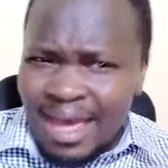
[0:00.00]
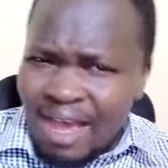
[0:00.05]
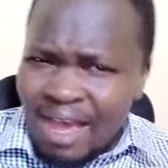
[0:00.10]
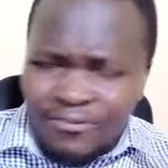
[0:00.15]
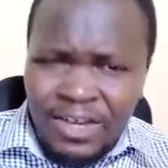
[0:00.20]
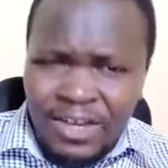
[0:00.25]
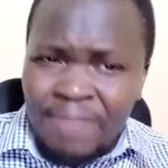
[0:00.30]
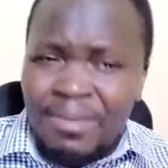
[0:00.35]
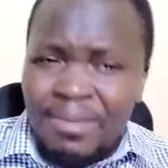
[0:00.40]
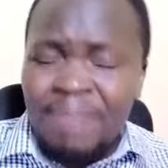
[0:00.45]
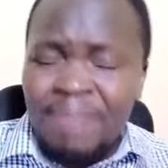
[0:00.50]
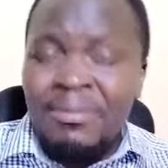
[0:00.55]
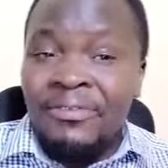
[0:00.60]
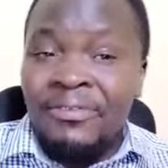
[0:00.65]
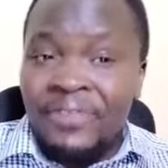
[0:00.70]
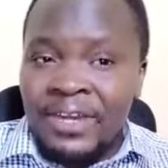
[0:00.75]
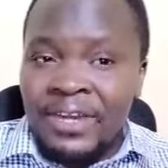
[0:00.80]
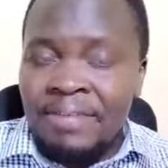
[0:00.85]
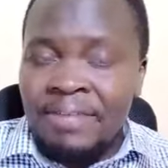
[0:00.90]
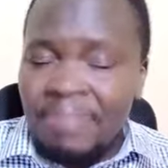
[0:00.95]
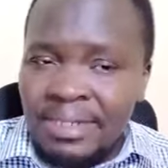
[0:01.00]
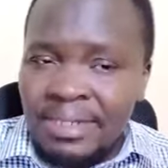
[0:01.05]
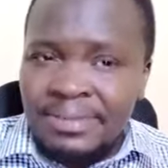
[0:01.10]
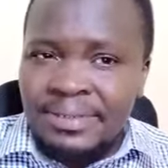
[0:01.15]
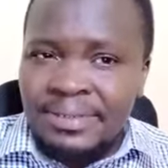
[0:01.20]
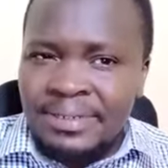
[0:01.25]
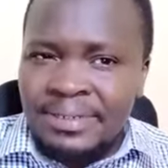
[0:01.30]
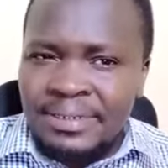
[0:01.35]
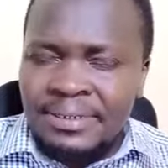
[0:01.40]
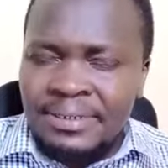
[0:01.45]
after maybe 3
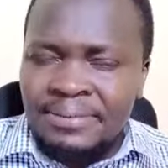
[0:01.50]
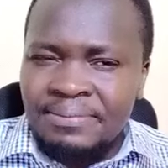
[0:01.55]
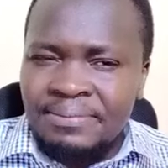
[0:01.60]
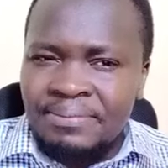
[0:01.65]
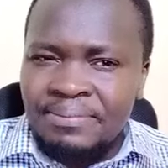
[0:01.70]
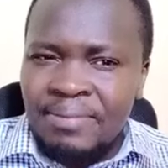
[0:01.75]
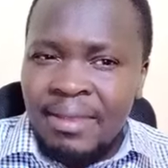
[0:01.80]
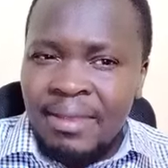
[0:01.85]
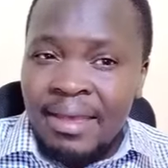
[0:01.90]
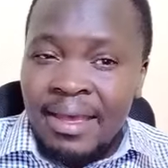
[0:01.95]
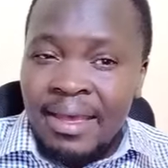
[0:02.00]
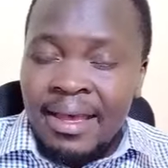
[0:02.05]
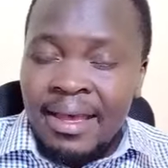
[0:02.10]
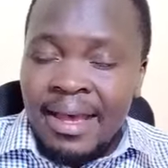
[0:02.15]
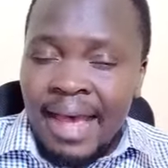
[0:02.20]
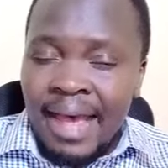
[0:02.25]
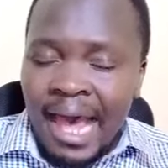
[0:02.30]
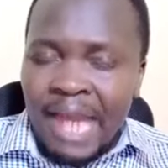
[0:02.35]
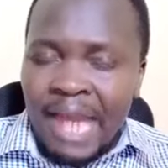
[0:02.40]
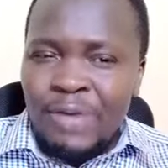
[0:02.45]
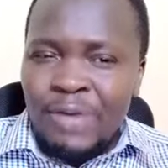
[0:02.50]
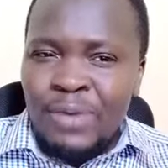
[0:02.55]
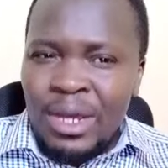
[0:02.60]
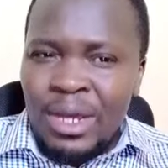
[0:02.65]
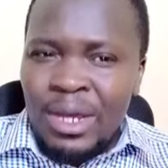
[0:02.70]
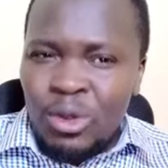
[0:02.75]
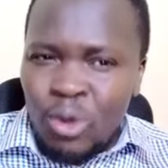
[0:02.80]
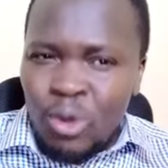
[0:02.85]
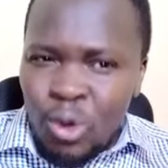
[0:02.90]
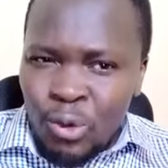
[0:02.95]
months. And we
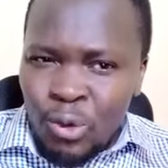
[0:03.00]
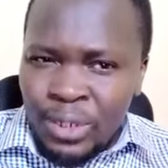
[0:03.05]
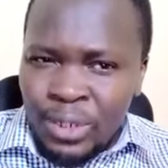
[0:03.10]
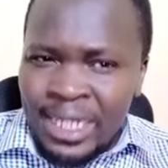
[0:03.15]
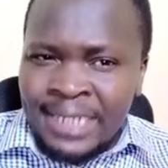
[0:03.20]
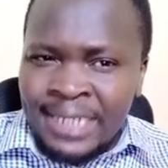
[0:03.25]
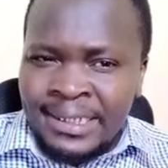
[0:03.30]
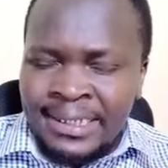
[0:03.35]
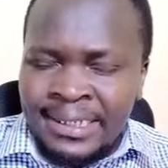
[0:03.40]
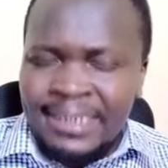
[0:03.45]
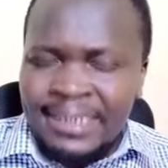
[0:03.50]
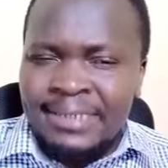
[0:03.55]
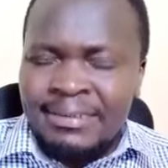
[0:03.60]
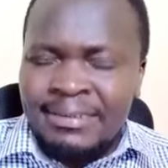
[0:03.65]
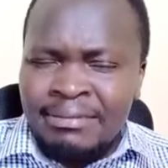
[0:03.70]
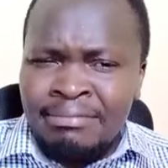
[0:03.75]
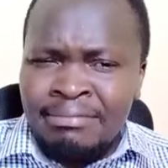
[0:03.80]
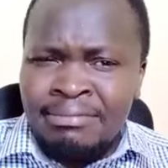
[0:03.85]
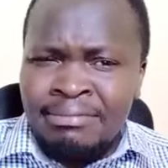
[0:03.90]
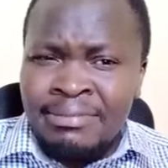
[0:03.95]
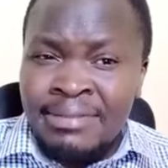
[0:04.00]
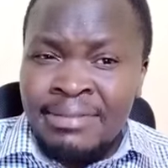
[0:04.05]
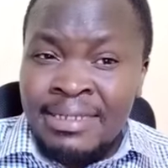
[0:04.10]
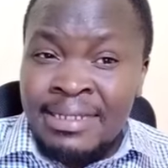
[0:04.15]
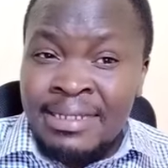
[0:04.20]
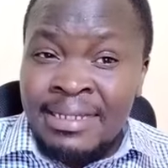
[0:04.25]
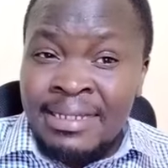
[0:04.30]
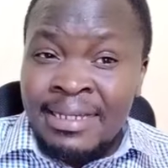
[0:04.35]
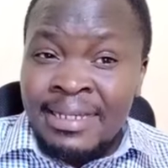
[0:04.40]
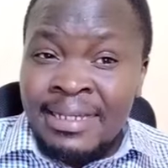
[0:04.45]
are already seeing
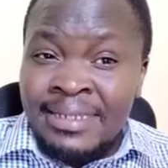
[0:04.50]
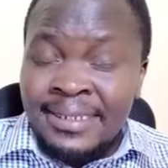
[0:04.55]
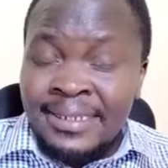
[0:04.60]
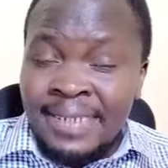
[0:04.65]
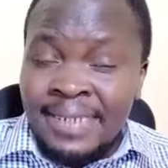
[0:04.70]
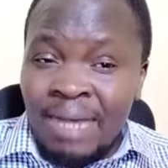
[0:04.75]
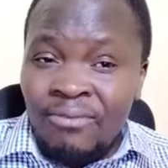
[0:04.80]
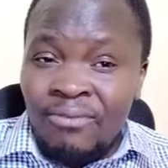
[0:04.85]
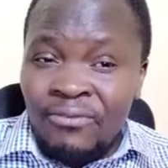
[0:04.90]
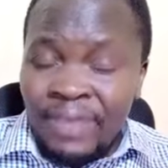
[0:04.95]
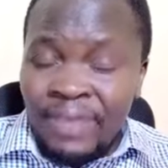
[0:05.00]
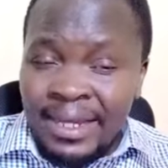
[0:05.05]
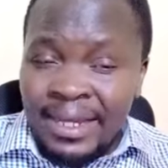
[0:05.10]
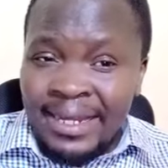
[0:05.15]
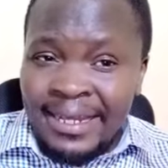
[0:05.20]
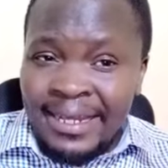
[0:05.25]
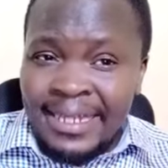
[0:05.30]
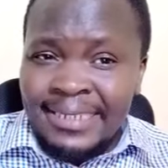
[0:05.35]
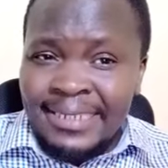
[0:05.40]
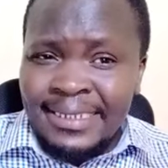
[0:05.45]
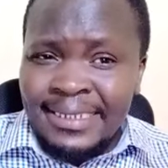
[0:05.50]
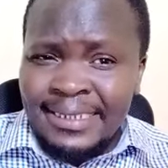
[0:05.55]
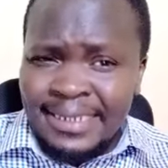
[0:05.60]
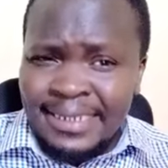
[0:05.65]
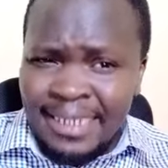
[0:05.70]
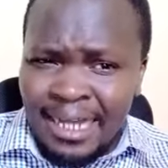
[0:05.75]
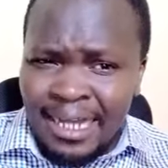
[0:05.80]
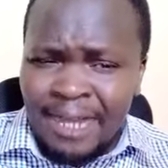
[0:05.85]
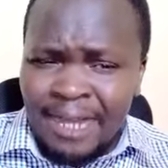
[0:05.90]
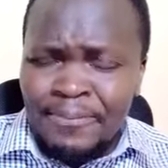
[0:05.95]
some very
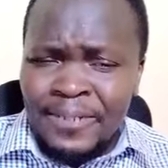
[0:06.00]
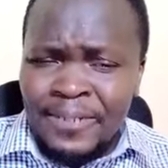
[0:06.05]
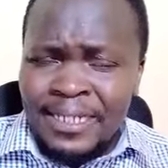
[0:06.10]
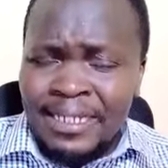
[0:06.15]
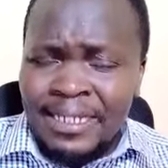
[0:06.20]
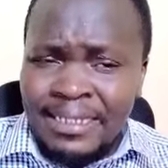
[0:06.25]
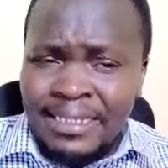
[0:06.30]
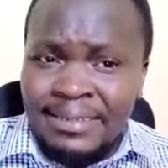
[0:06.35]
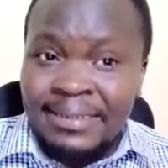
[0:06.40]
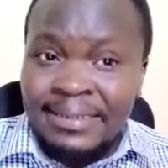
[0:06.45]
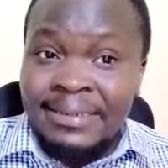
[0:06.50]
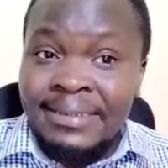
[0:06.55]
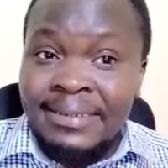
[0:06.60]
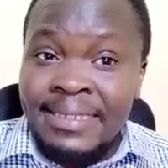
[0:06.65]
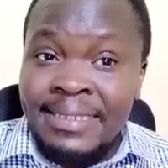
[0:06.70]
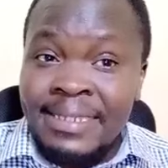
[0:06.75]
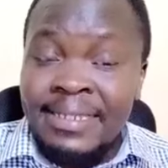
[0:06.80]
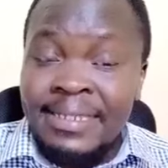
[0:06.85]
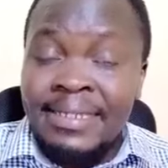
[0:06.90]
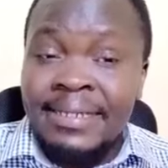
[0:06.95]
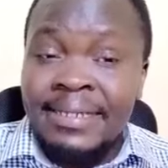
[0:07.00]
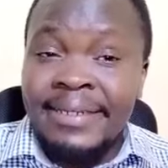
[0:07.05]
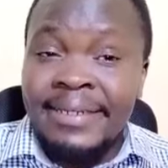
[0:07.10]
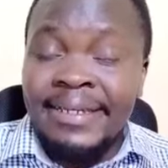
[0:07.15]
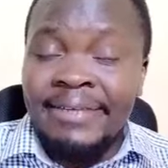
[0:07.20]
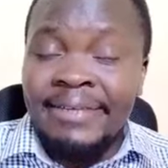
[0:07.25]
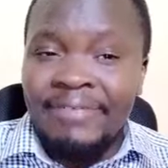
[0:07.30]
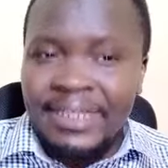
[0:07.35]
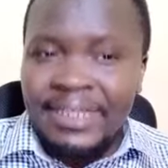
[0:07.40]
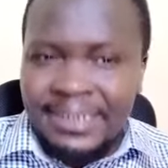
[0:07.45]
interesting happenings
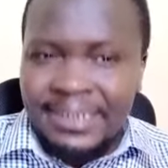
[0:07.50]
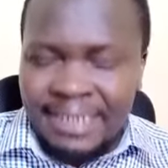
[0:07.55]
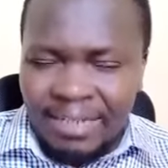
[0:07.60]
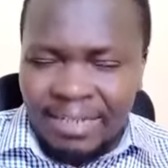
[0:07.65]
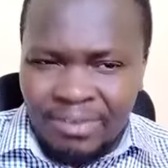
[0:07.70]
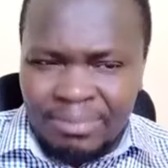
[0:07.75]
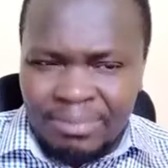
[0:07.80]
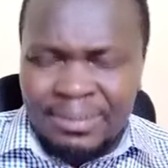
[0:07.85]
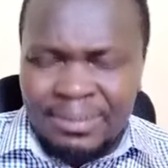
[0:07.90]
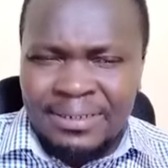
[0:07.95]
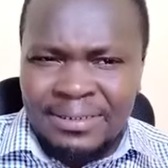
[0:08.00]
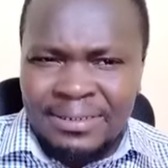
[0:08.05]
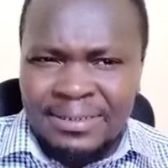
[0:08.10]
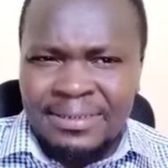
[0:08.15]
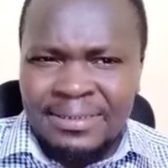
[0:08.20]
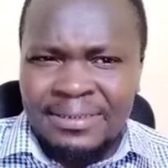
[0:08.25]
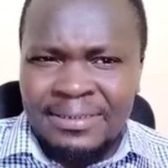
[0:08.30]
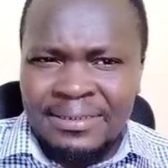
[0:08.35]
in this government.